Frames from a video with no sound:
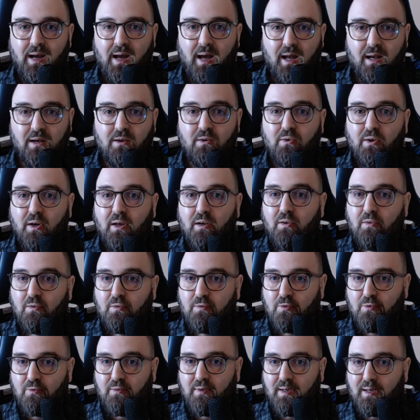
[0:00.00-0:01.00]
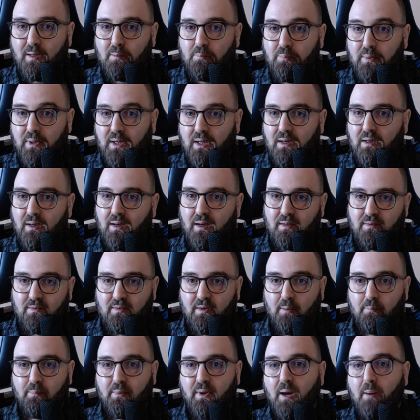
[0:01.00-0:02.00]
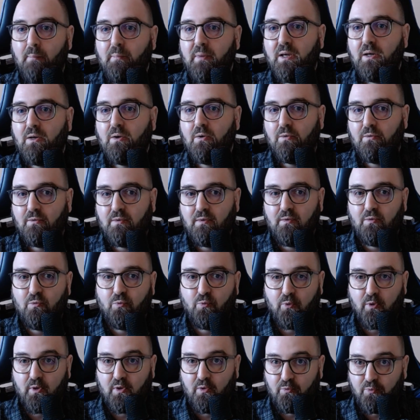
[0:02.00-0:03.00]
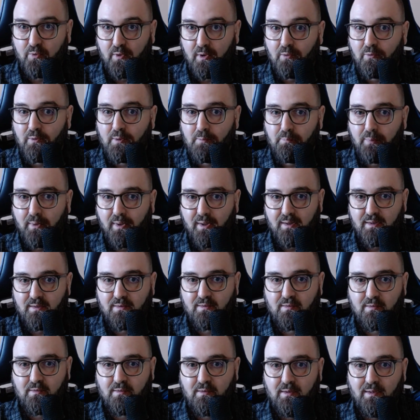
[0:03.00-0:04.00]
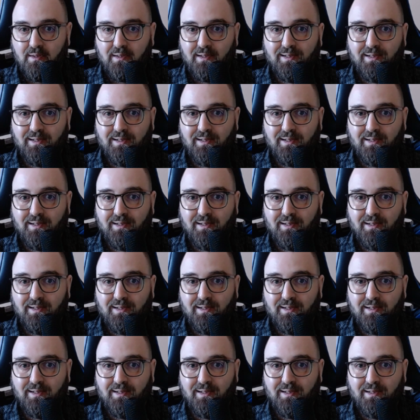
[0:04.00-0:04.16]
and you can also take a peek at the upcoming content for the following parts.